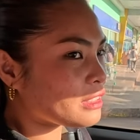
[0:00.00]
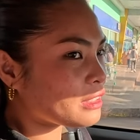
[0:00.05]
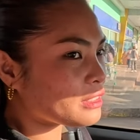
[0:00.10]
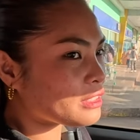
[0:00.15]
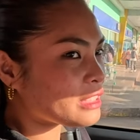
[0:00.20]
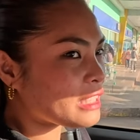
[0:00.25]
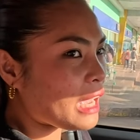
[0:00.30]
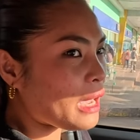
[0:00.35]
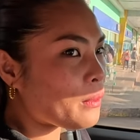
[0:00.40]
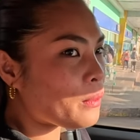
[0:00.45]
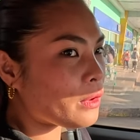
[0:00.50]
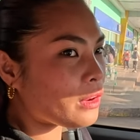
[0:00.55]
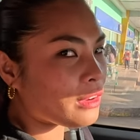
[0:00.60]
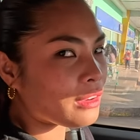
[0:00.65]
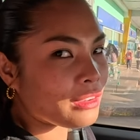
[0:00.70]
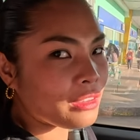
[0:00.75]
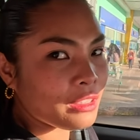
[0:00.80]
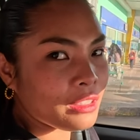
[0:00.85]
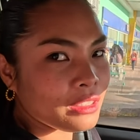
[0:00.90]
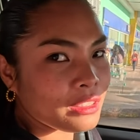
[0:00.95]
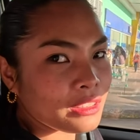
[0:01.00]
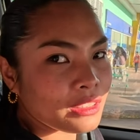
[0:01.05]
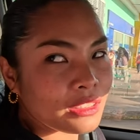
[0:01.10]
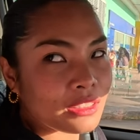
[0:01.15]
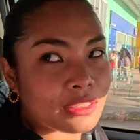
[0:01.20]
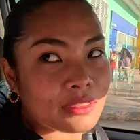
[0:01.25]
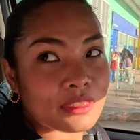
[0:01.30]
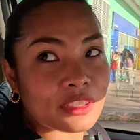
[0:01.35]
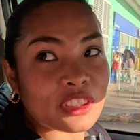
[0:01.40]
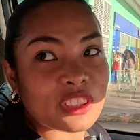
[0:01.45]
sour
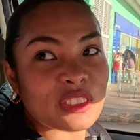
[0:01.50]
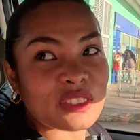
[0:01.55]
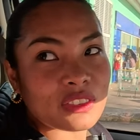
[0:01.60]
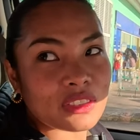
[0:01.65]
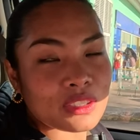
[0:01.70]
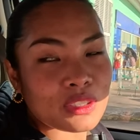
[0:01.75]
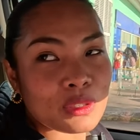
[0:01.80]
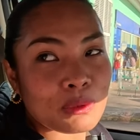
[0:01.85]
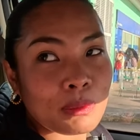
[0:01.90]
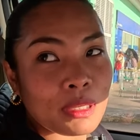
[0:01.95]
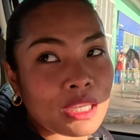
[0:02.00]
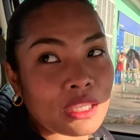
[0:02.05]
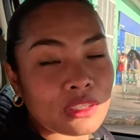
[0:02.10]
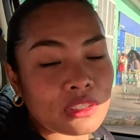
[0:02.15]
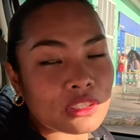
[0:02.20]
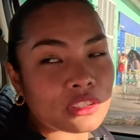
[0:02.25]
because of the tomato.